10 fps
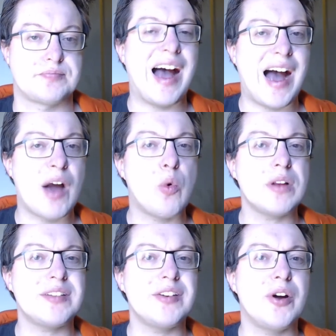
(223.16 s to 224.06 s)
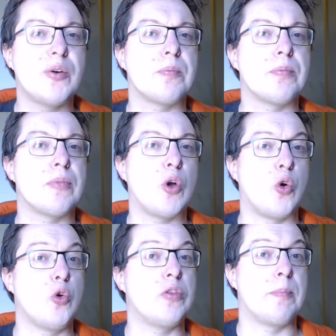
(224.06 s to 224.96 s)
I want to know
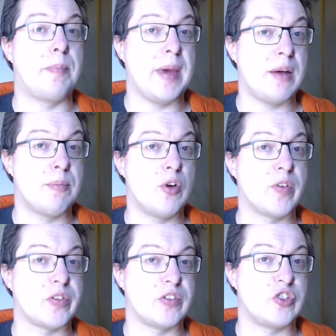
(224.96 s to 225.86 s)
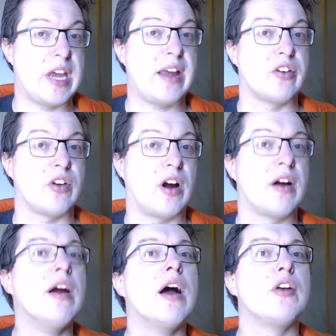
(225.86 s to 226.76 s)
who the big movers and shakers are
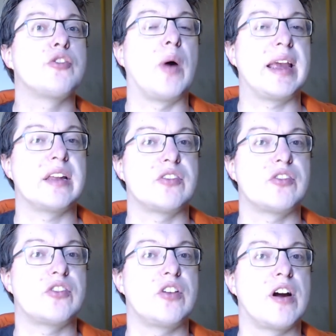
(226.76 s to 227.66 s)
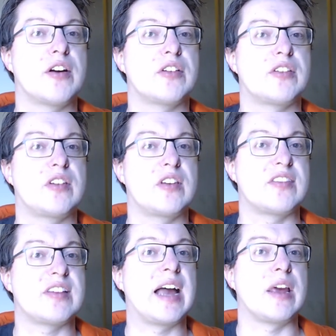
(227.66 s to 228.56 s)
so I can start
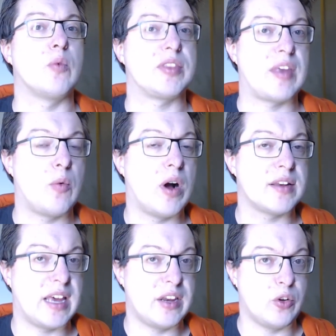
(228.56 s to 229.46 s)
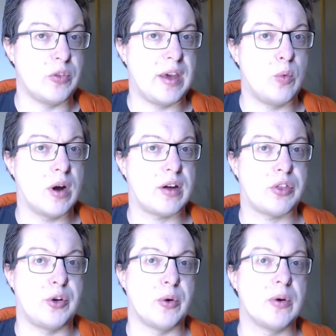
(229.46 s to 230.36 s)
deciding what they want and who they work
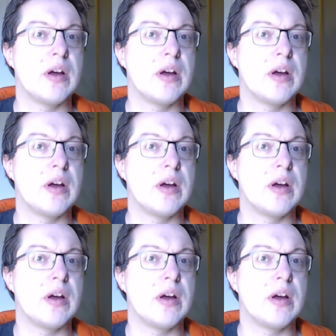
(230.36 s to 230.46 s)
through.